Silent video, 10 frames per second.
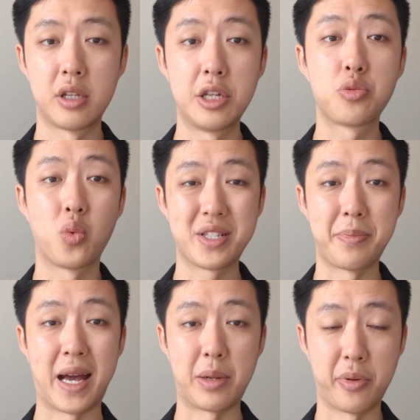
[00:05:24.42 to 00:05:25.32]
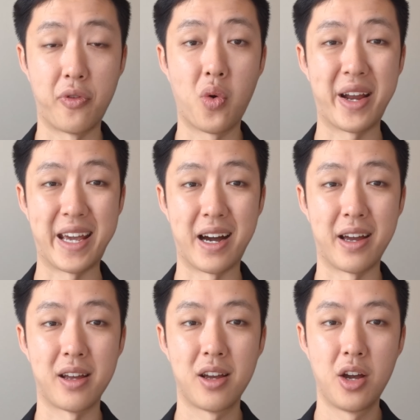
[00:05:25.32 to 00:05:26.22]
This was bad before
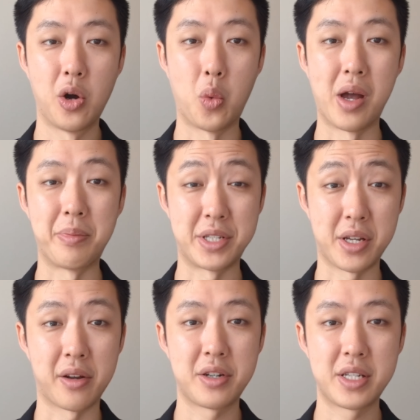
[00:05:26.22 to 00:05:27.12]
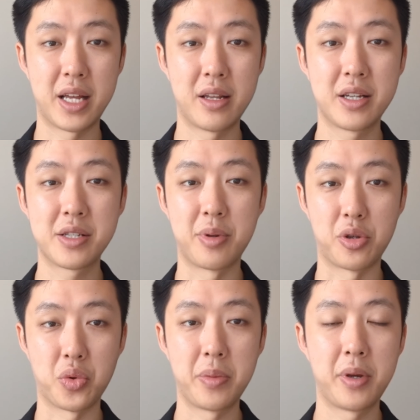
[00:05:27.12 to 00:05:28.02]
AI, when misunderstandings
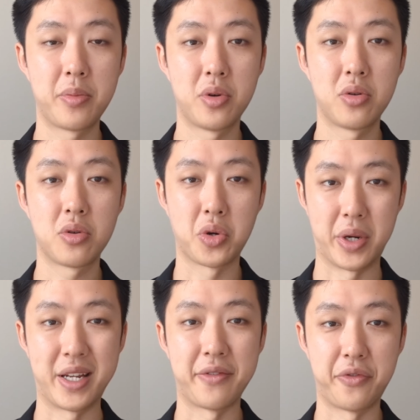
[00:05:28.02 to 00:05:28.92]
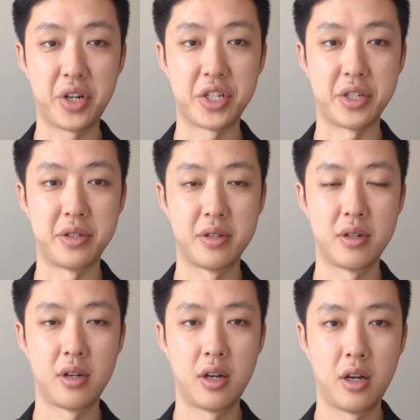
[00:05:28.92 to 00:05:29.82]
between people created friction.
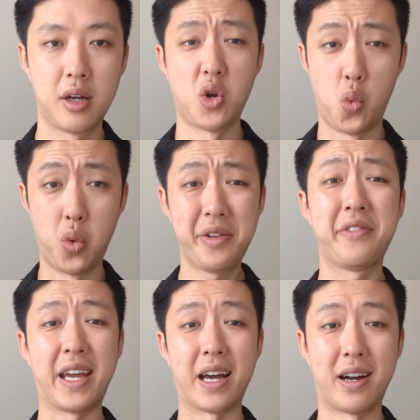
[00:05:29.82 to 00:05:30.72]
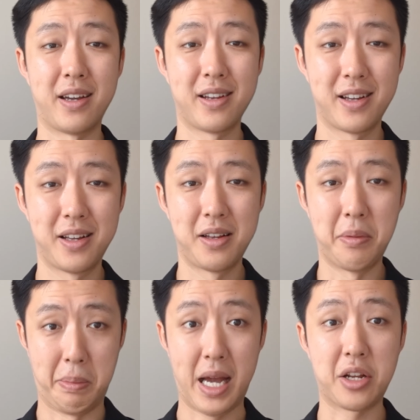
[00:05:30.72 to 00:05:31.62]
With AI,
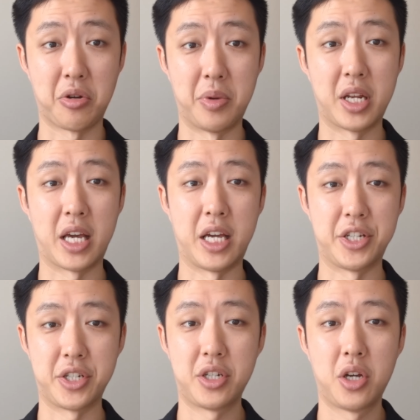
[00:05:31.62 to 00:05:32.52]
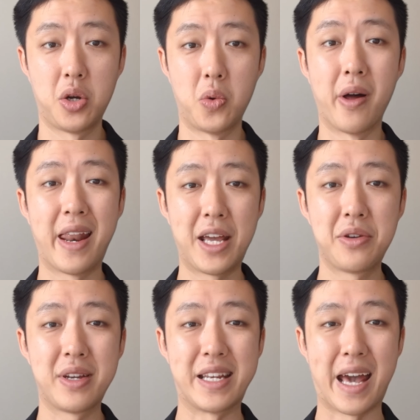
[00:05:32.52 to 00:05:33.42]
bad communication will land
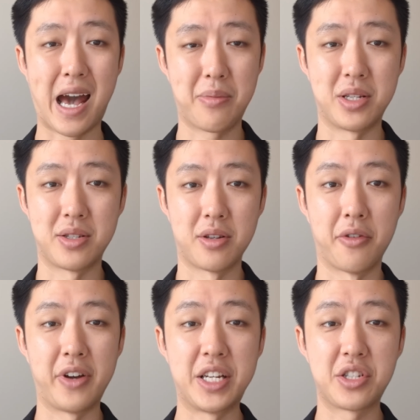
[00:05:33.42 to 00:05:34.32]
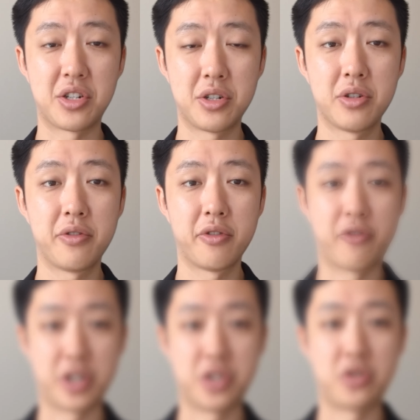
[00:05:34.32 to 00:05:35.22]
you in the abyss of eternal,
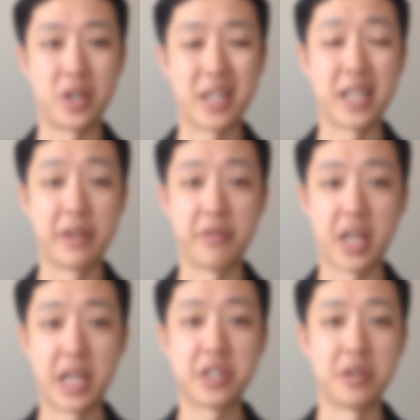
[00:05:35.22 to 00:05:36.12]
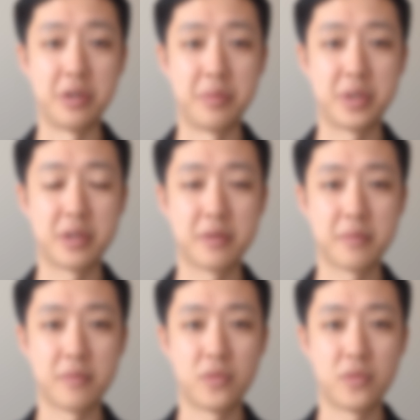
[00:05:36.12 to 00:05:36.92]
frustrating invocation loops.